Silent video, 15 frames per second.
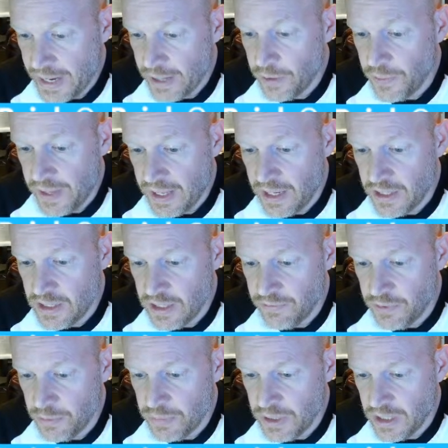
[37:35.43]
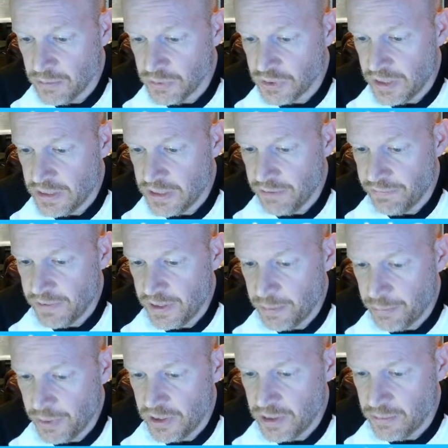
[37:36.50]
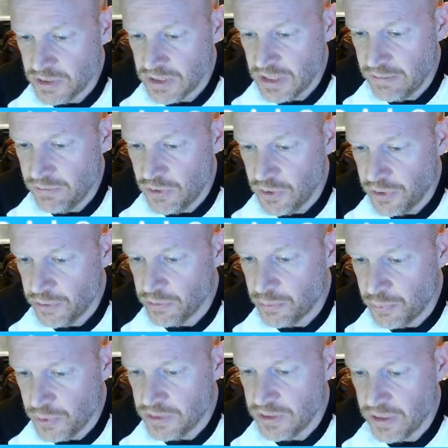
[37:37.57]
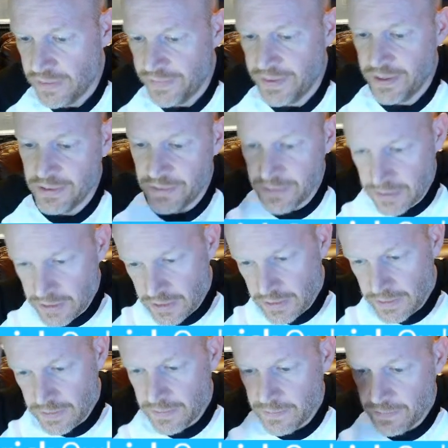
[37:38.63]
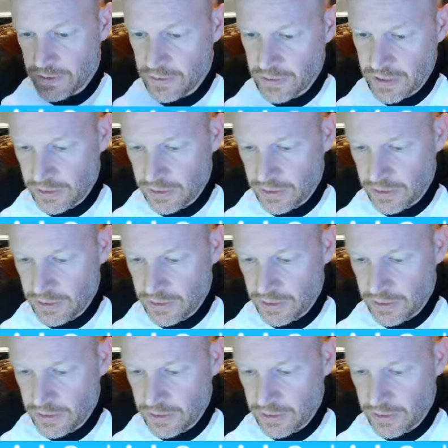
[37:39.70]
that, I'd never be able to identify the part numbers. I didn't even know they were printed on there. Okay,